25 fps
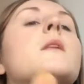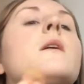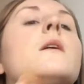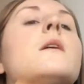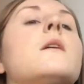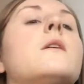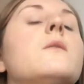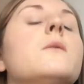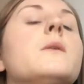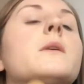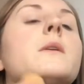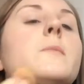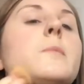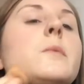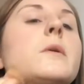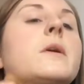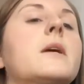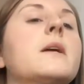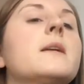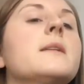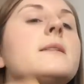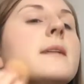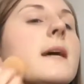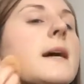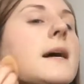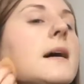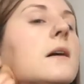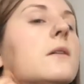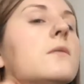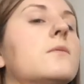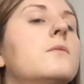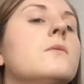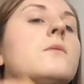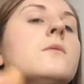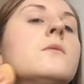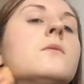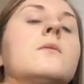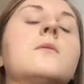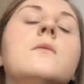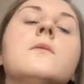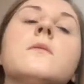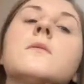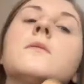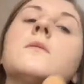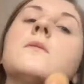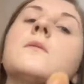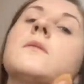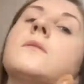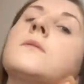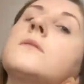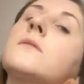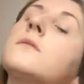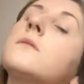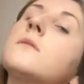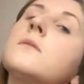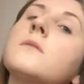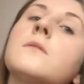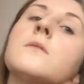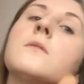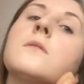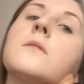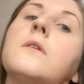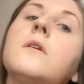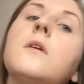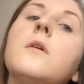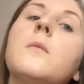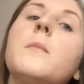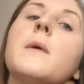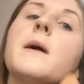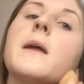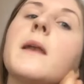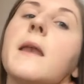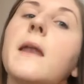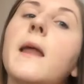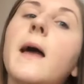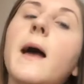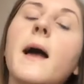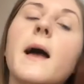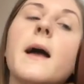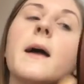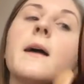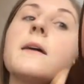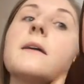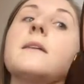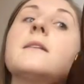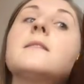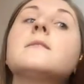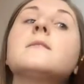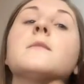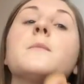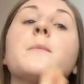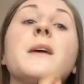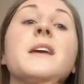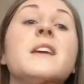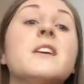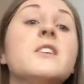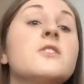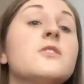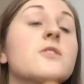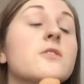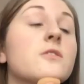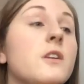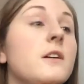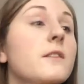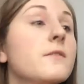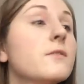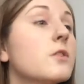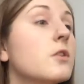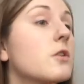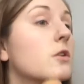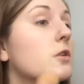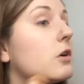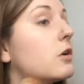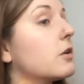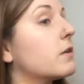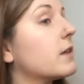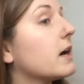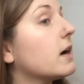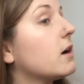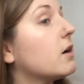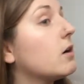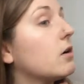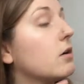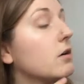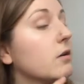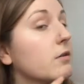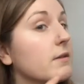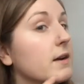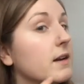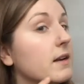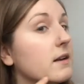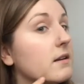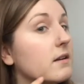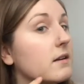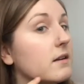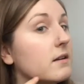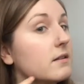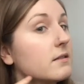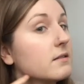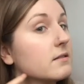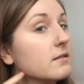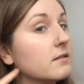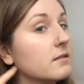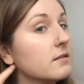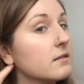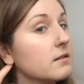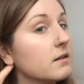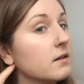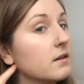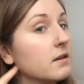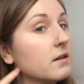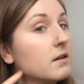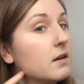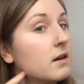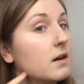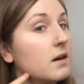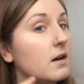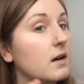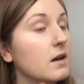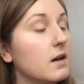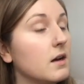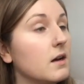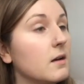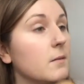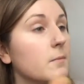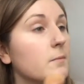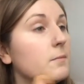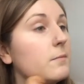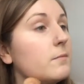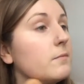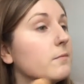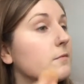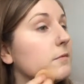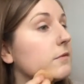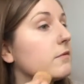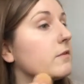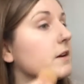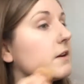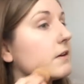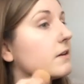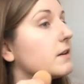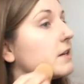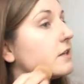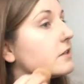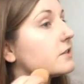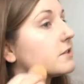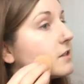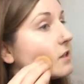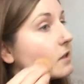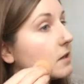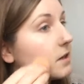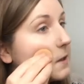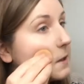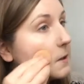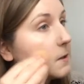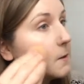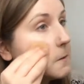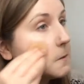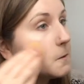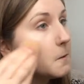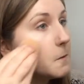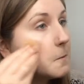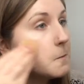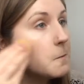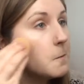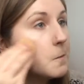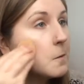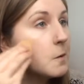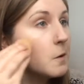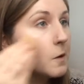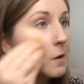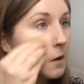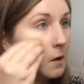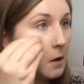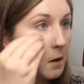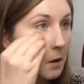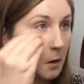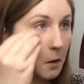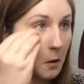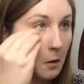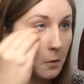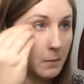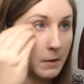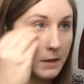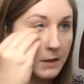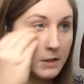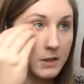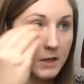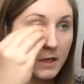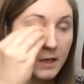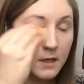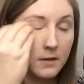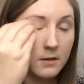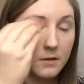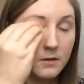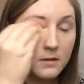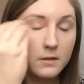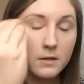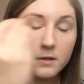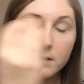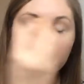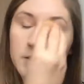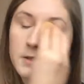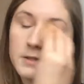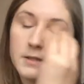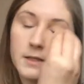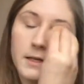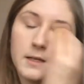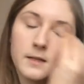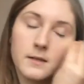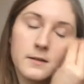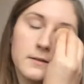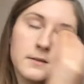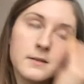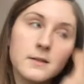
I always bring it down on my neck to make sure I've not got that horrendous foundation line along my chin, because I just think